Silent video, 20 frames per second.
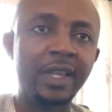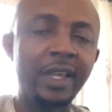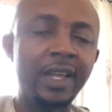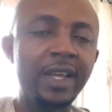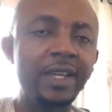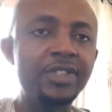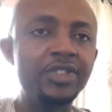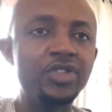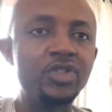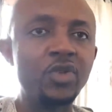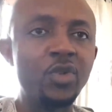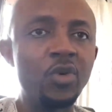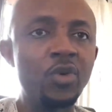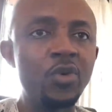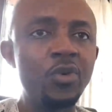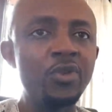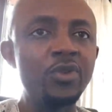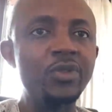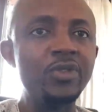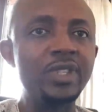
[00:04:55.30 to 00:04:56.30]
And
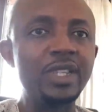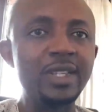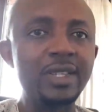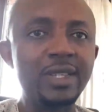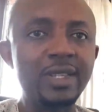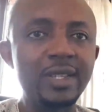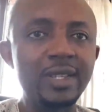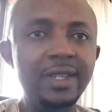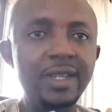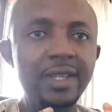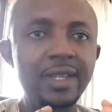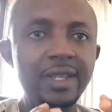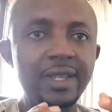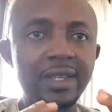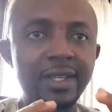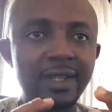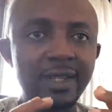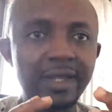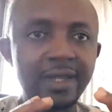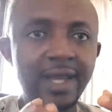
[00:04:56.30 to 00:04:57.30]
so the
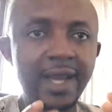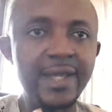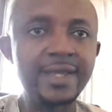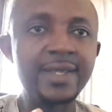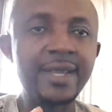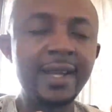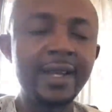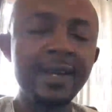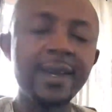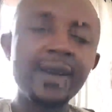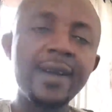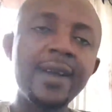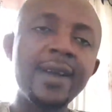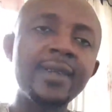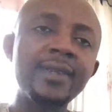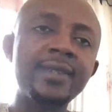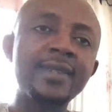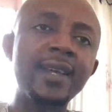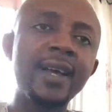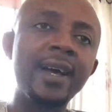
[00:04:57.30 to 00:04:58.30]

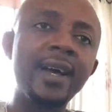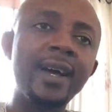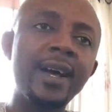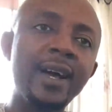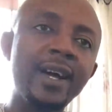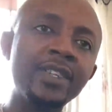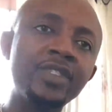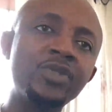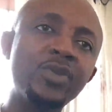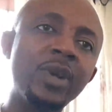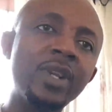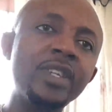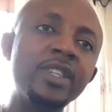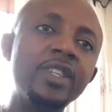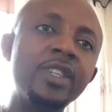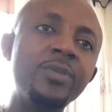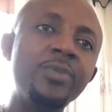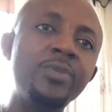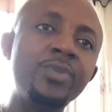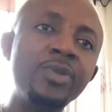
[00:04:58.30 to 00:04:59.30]
disaccharides are actually
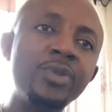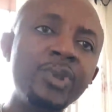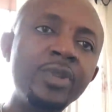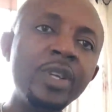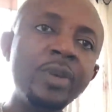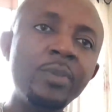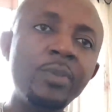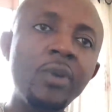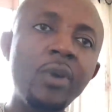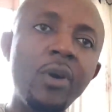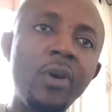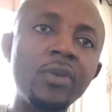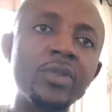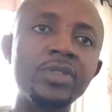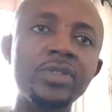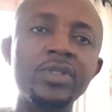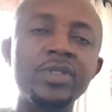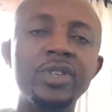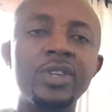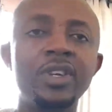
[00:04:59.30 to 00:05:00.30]
the building
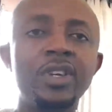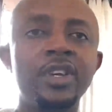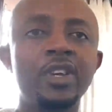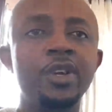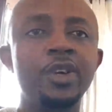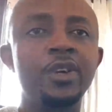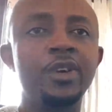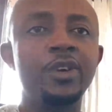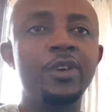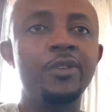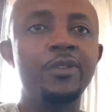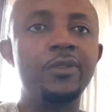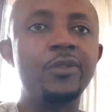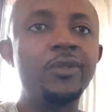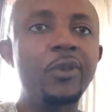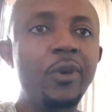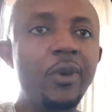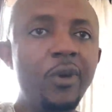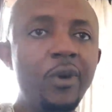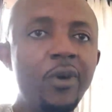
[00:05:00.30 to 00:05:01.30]
blocks
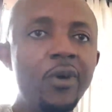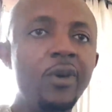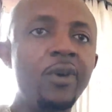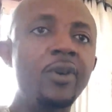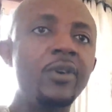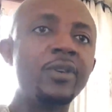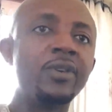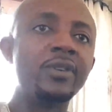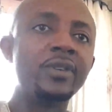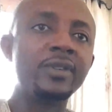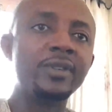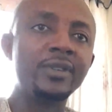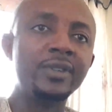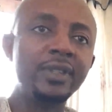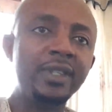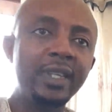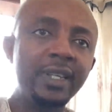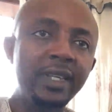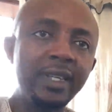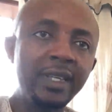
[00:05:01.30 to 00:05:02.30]
for
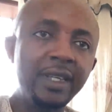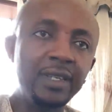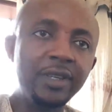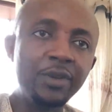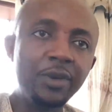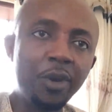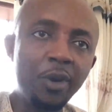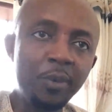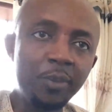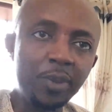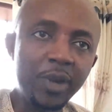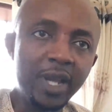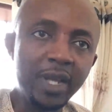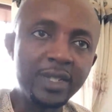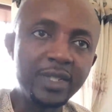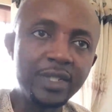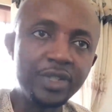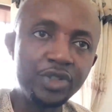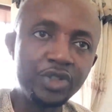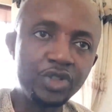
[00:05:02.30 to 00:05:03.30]
the
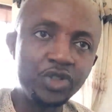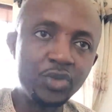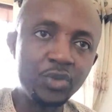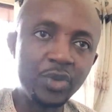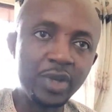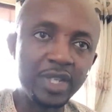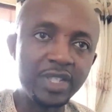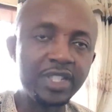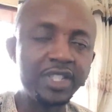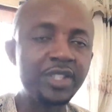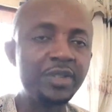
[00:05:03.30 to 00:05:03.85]
complex sugars,